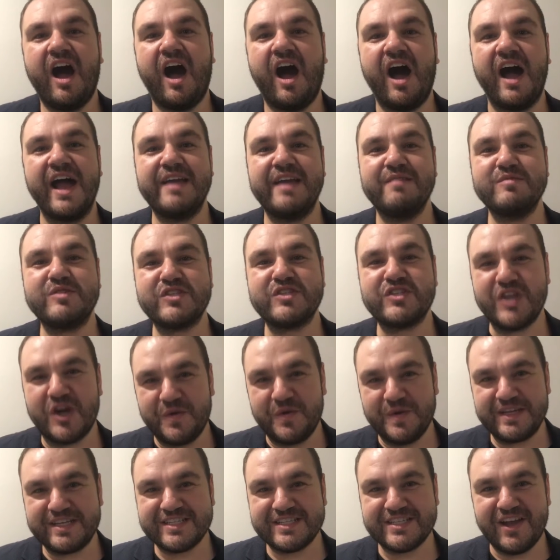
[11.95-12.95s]
I am
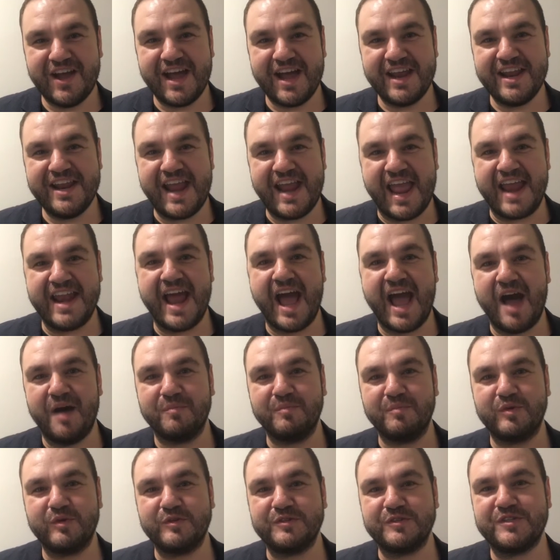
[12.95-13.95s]
so excited and
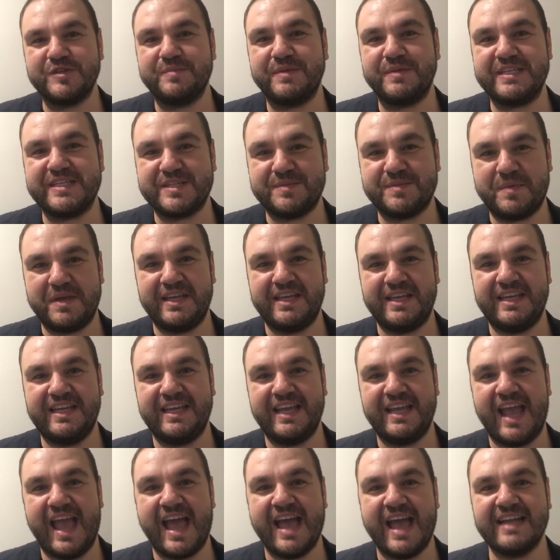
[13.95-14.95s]
humbled to be
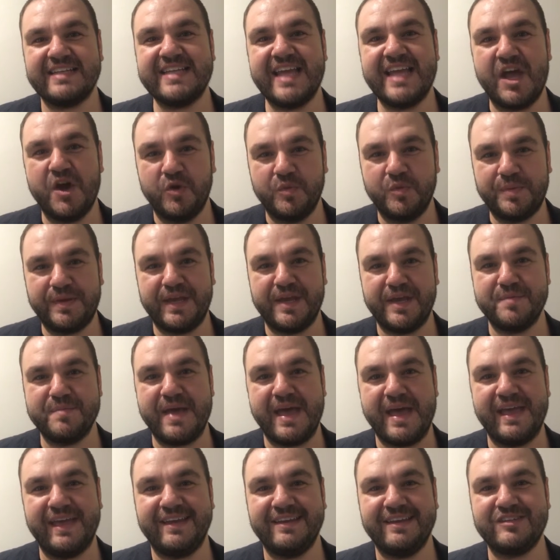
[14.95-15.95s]
speaking at
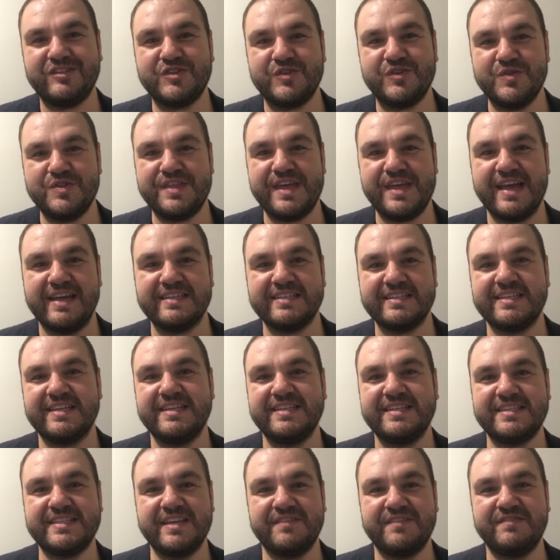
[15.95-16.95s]
LPMA
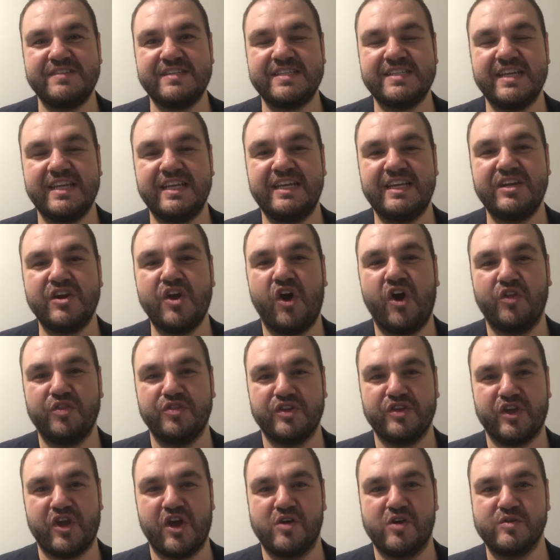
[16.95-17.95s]
2017
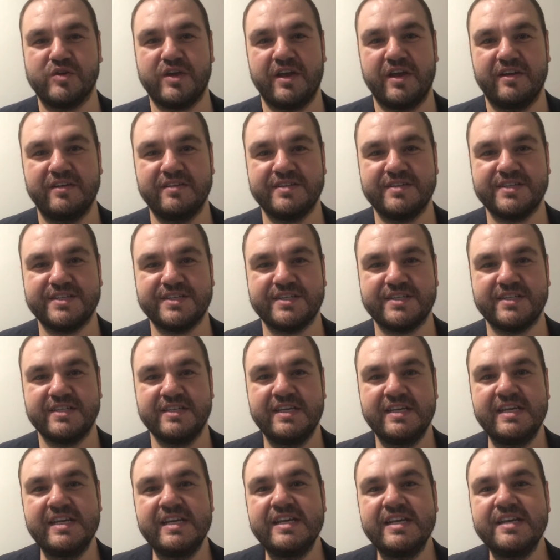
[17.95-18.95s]
on the Gold Coast.
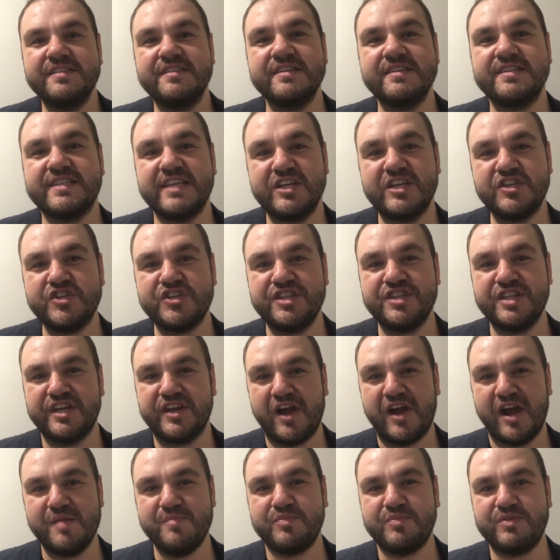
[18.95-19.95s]
The session
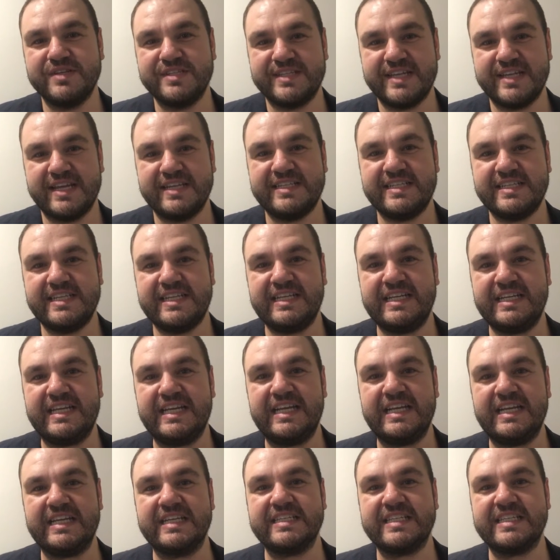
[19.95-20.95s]
that I'm
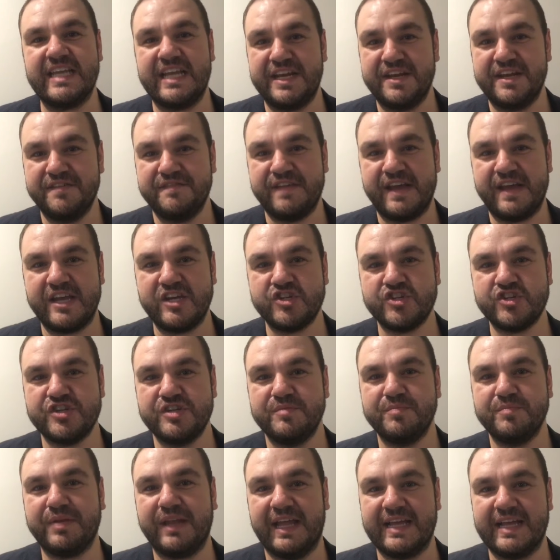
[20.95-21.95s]
presenting is
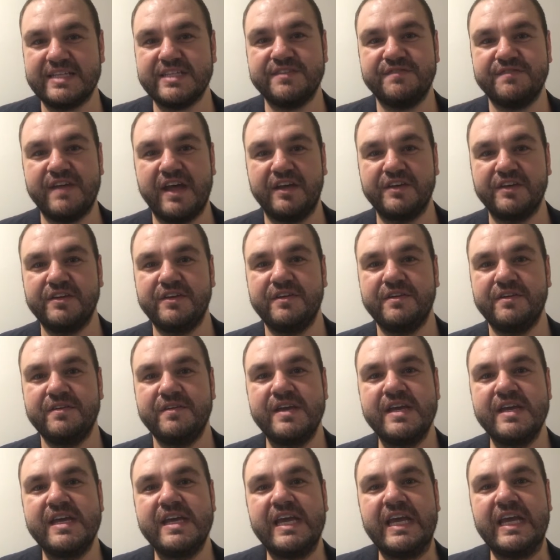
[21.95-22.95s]
Innovation plus
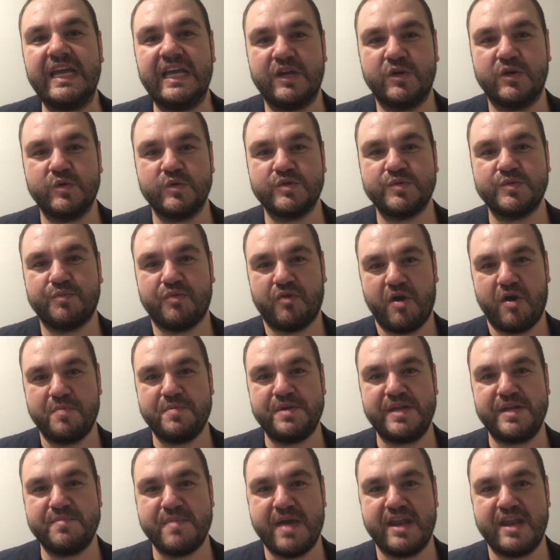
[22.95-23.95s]
Value equals
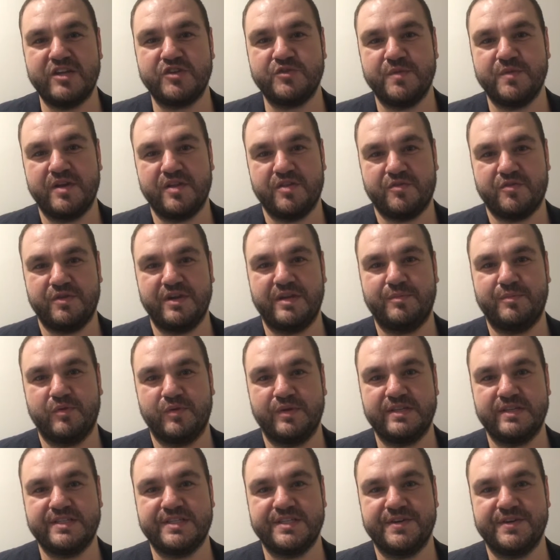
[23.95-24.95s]
Property Management
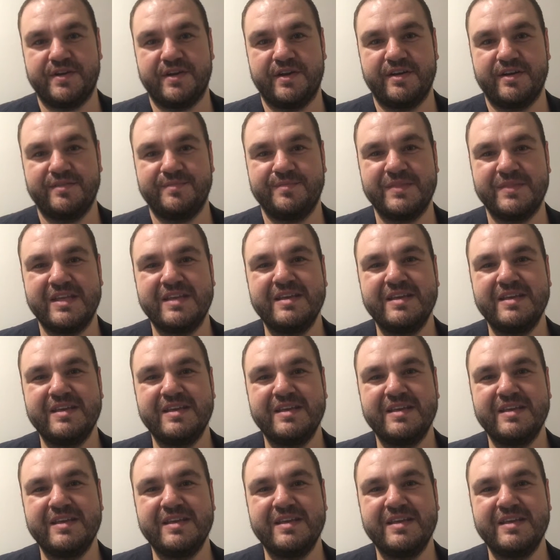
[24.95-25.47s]
3.0.